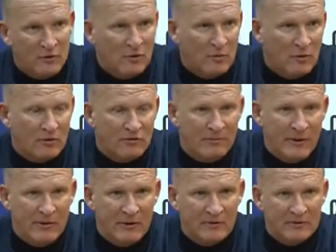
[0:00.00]
I know what the
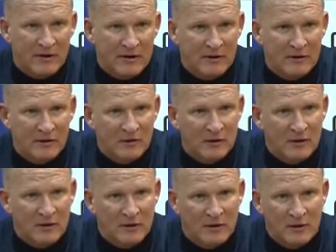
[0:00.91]
spirit is like in
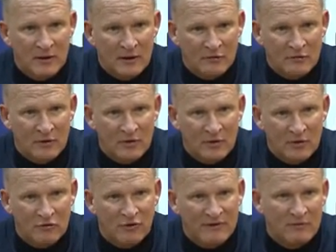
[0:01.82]

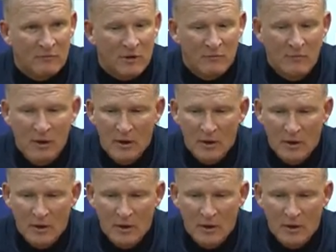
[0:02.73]
the dressing room,